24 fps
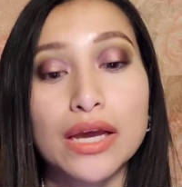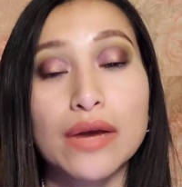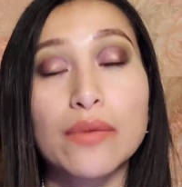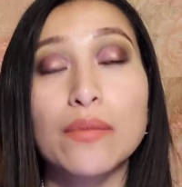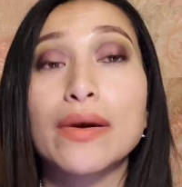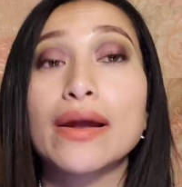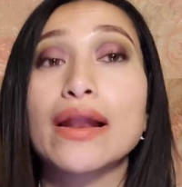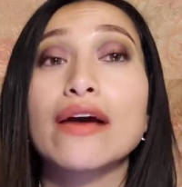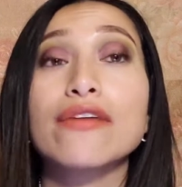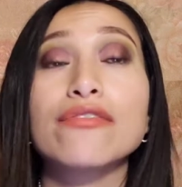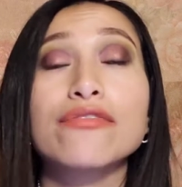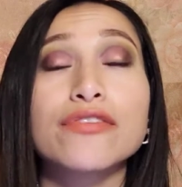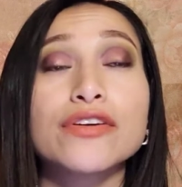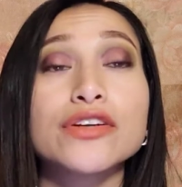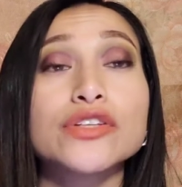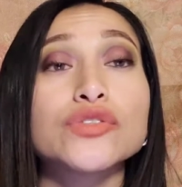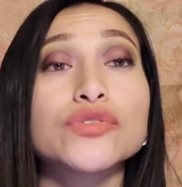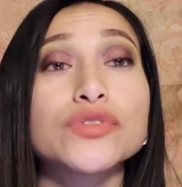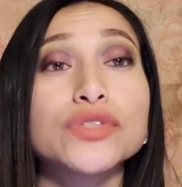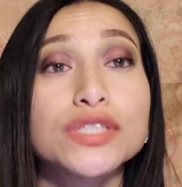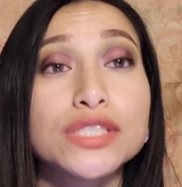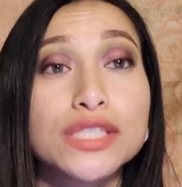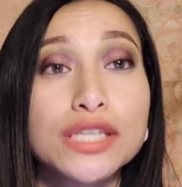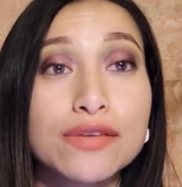And when I first
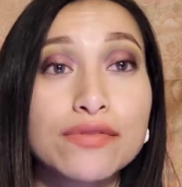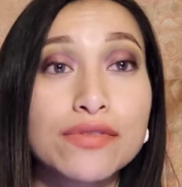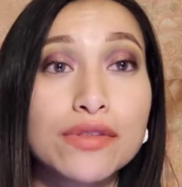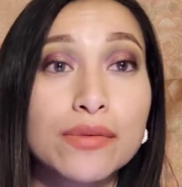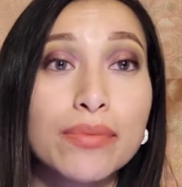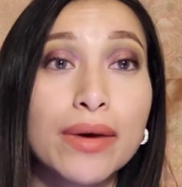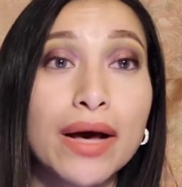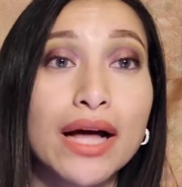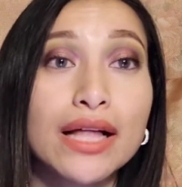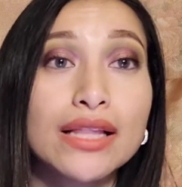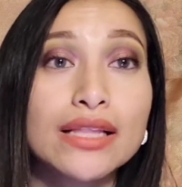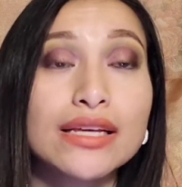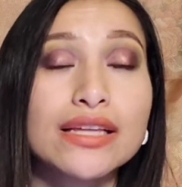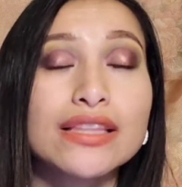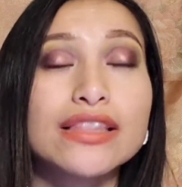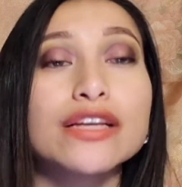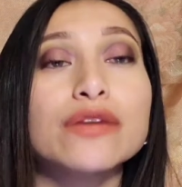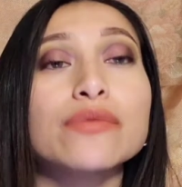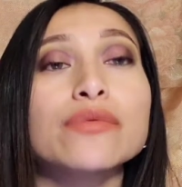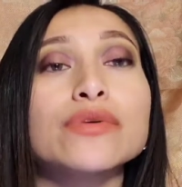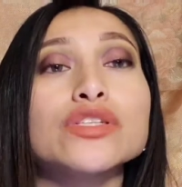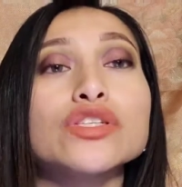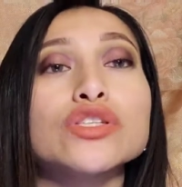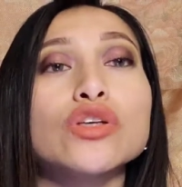received the palette,
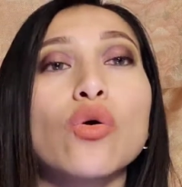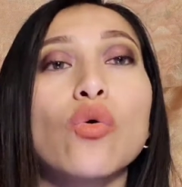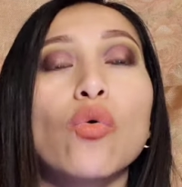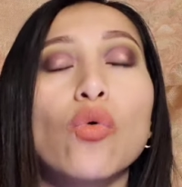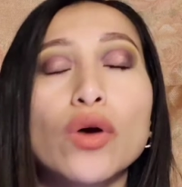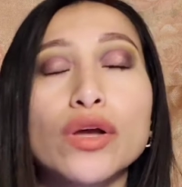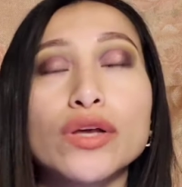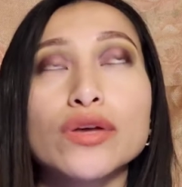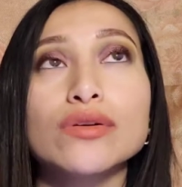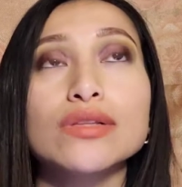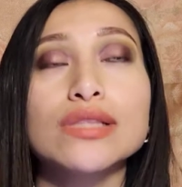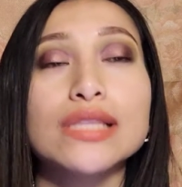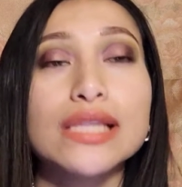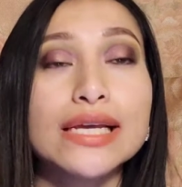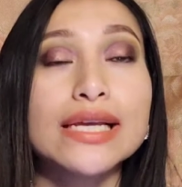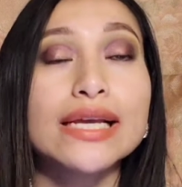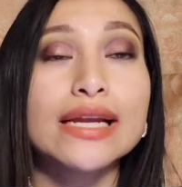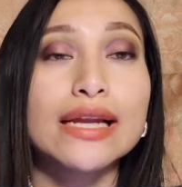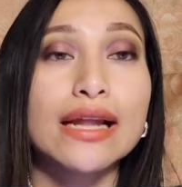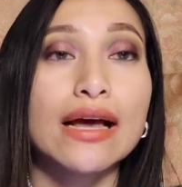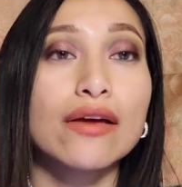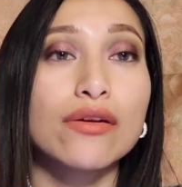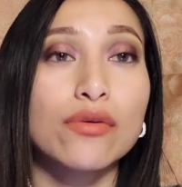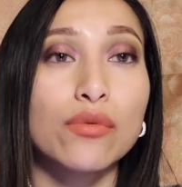there was oil
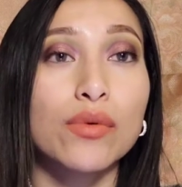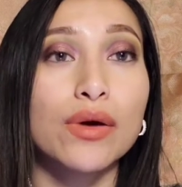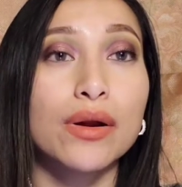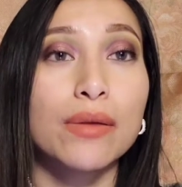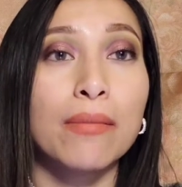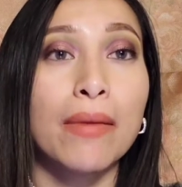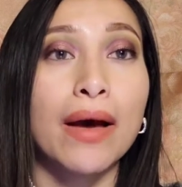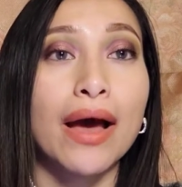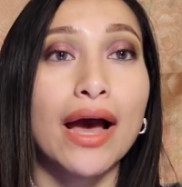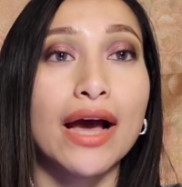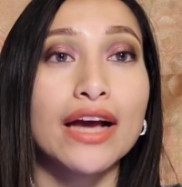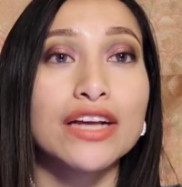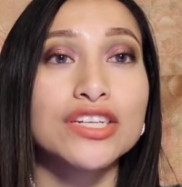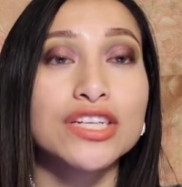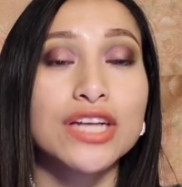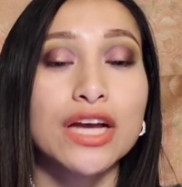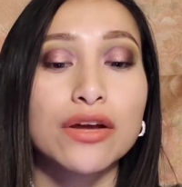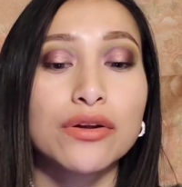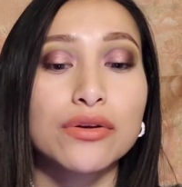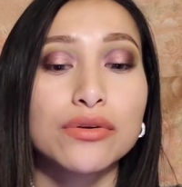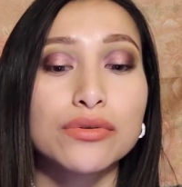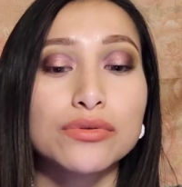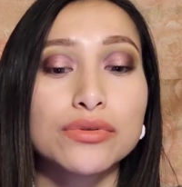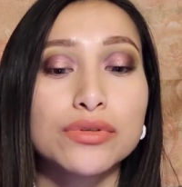leaking out of one of my
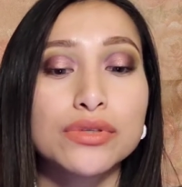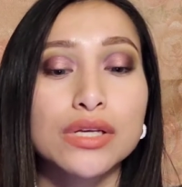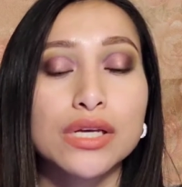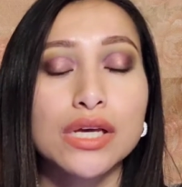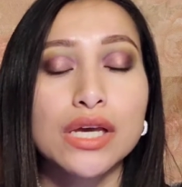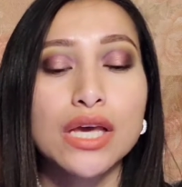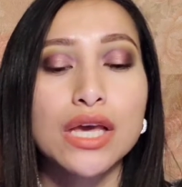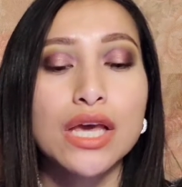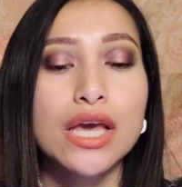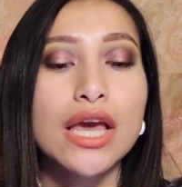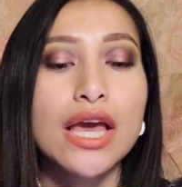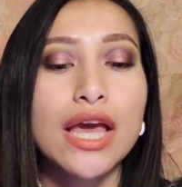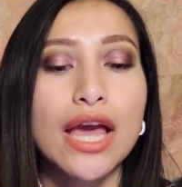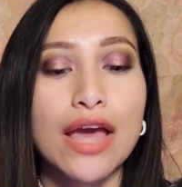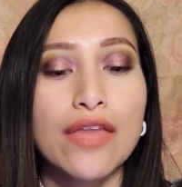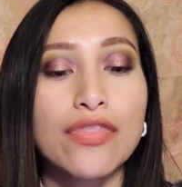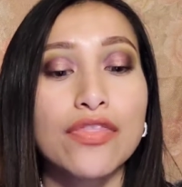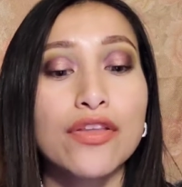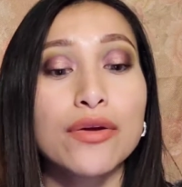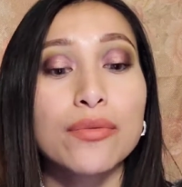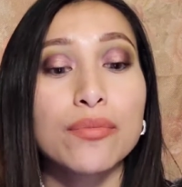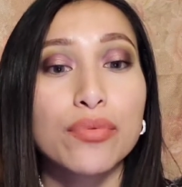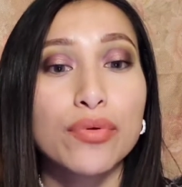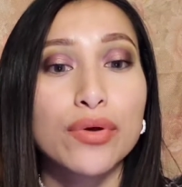eyeshadows, and
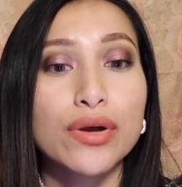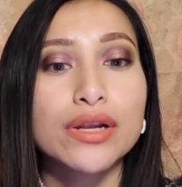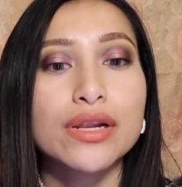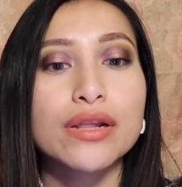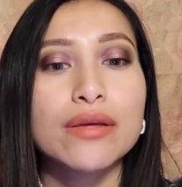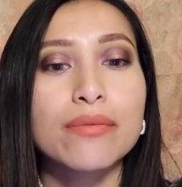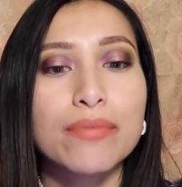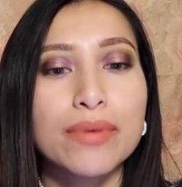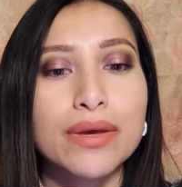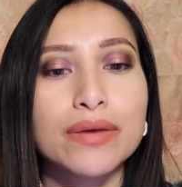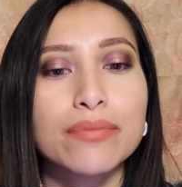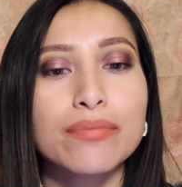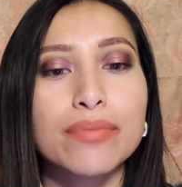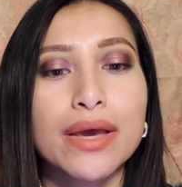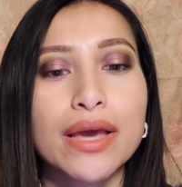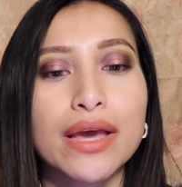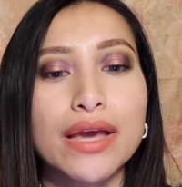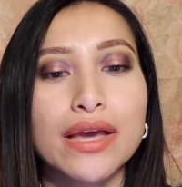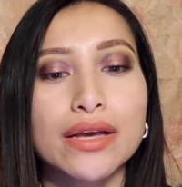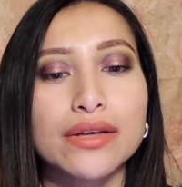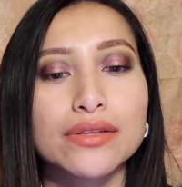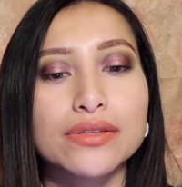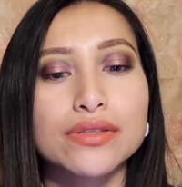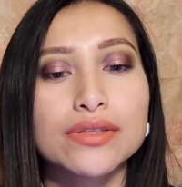they're pretty big
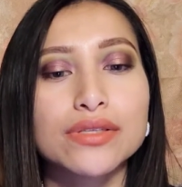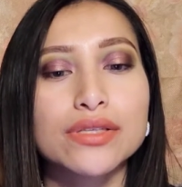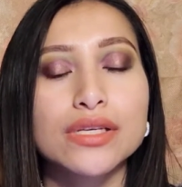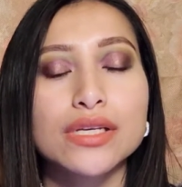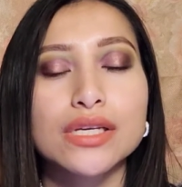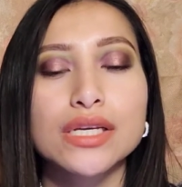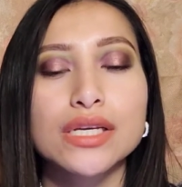pans.